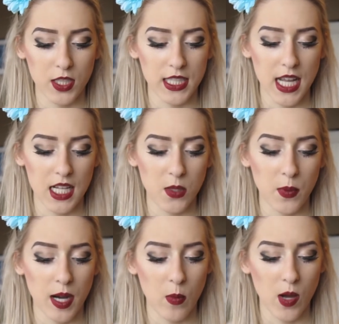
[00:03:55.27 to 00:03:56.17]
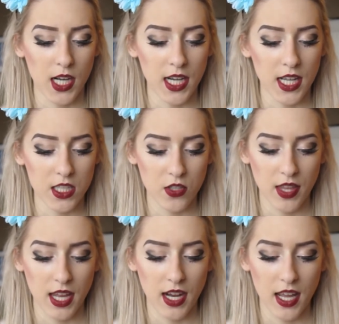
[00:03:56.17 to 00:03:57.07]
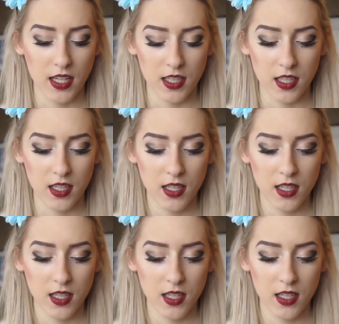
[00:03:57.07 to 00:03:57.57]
exactly where I wanted it so that I could